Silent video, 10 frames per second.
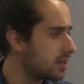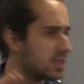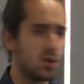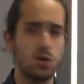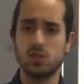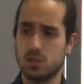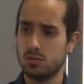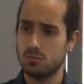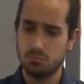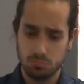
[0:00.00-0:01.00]
This looks
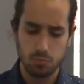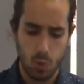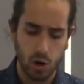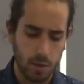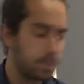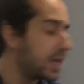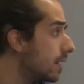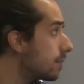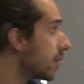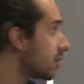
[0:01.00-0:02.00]
more
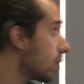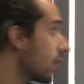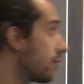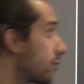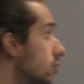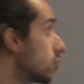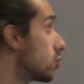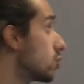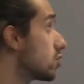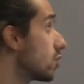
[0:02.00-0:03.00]
appealing, particularly to,
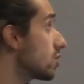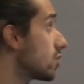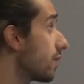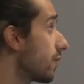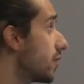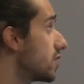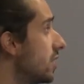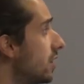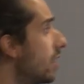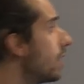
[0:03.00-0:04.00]
to students of the first
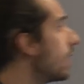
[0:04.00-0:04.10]
year